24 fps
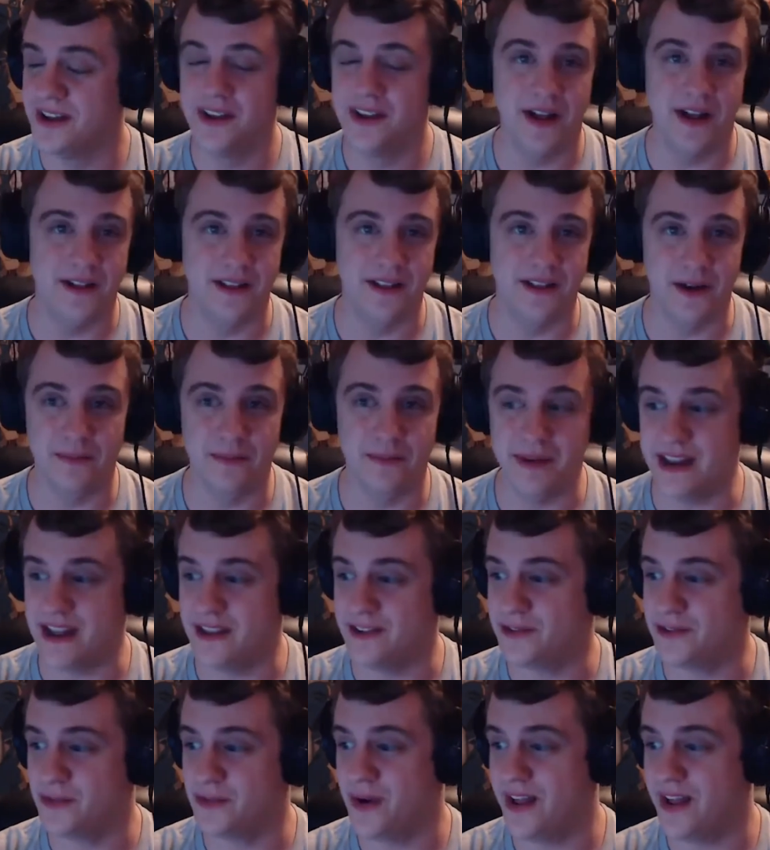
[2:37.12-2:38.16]
a little bit
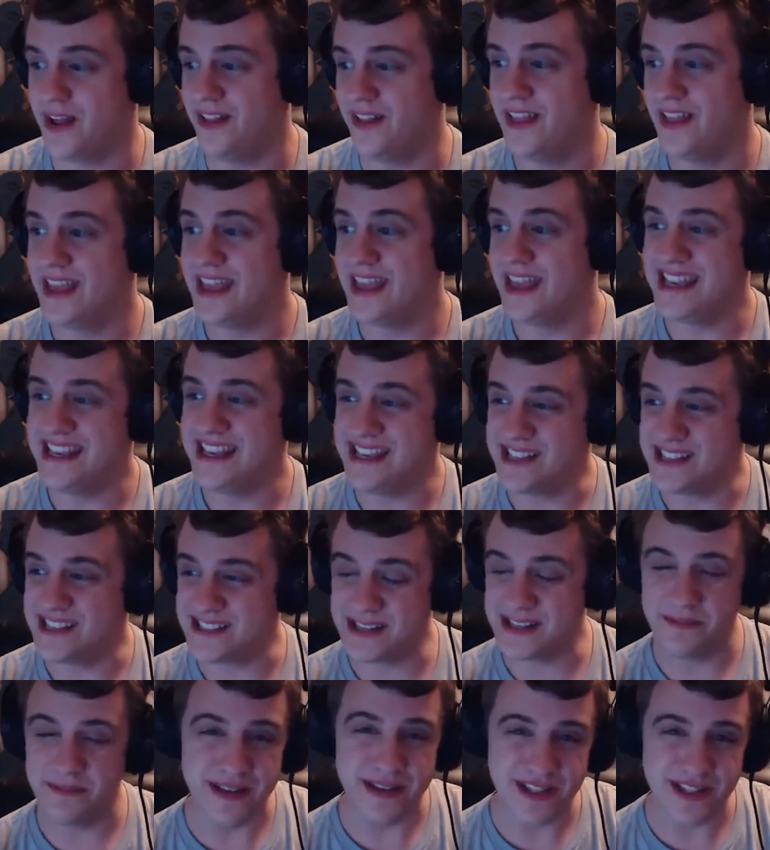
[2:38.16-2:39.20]
as well. He
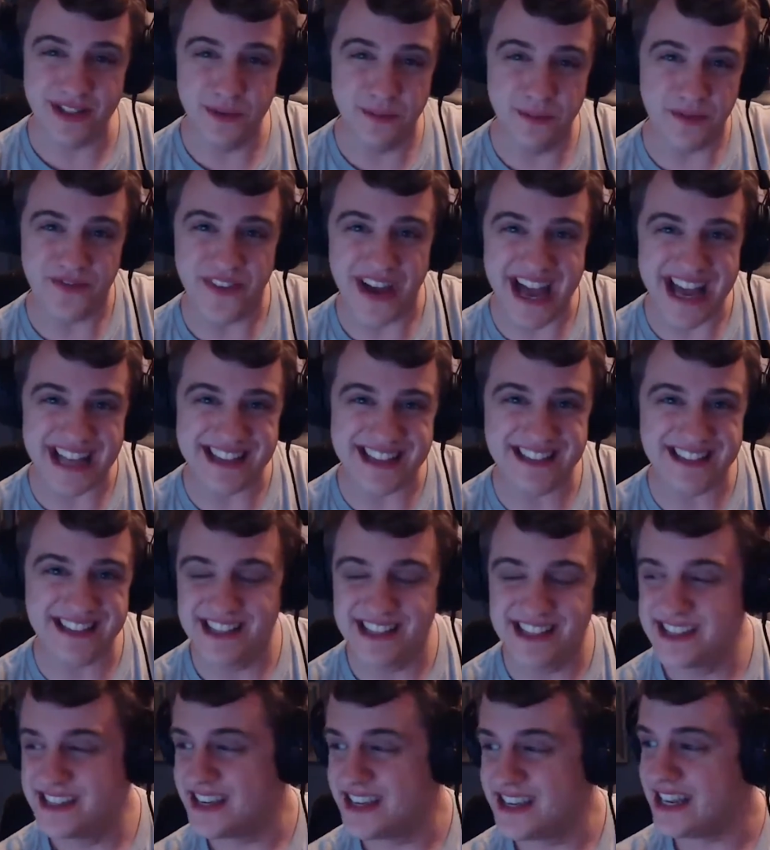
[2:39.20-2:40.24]
can be super fast.
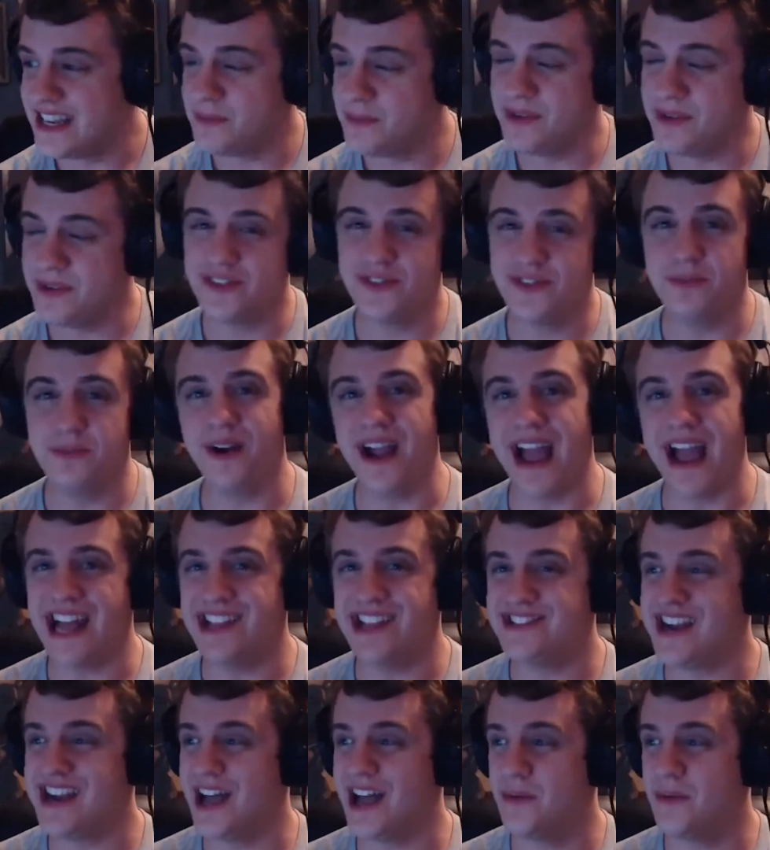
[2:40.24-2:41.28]
He can be super
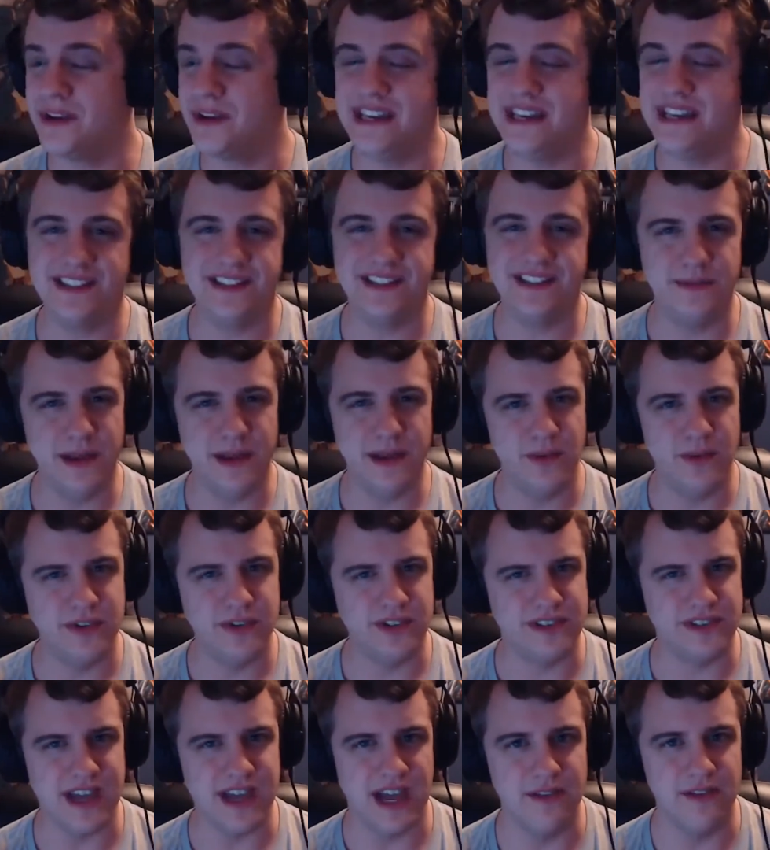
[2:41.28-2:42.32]
agile when he needs to be, which is
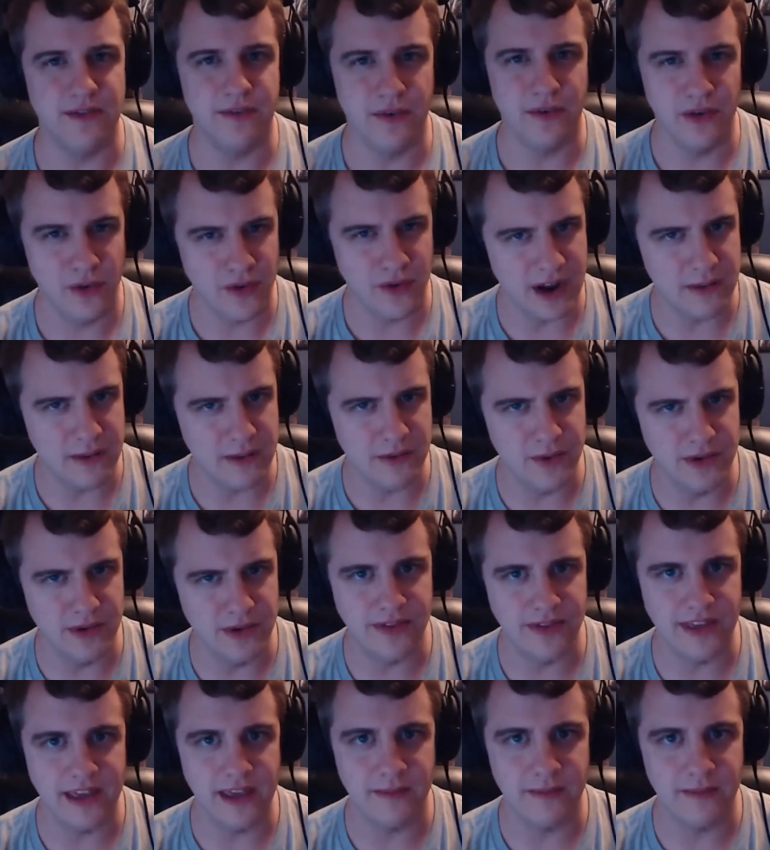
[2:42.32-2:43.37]
kind of incredible when you
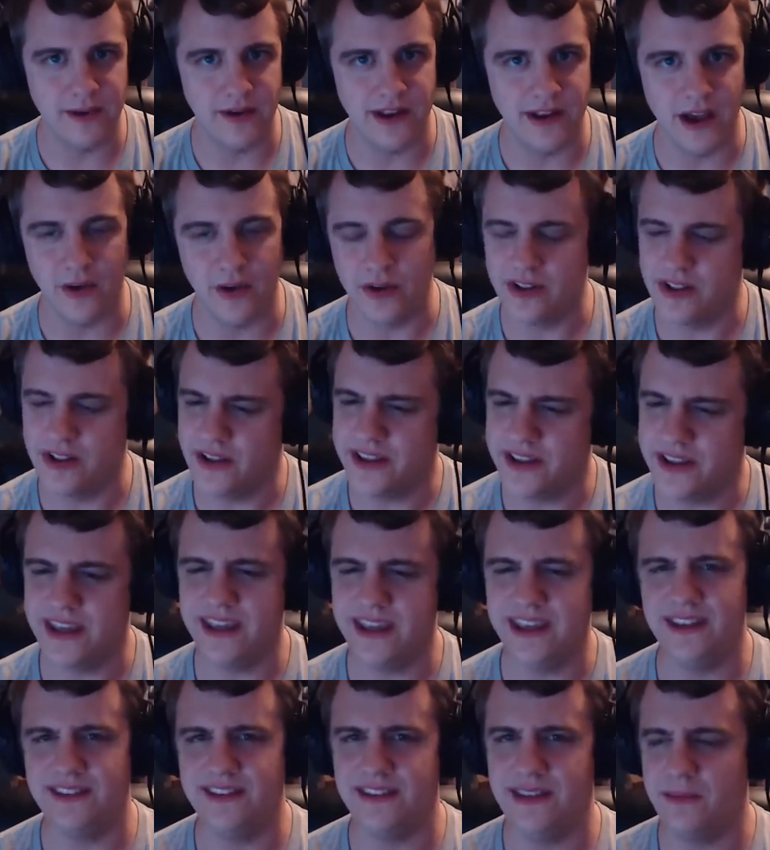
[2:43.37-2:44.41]
think about how clunky
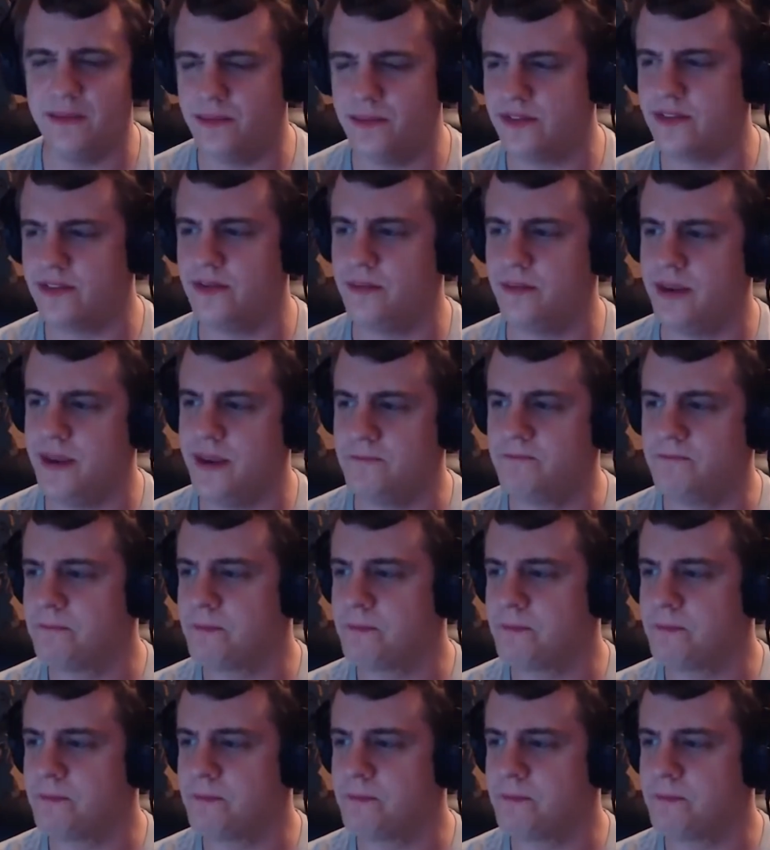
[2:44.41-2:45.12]
he seems to be.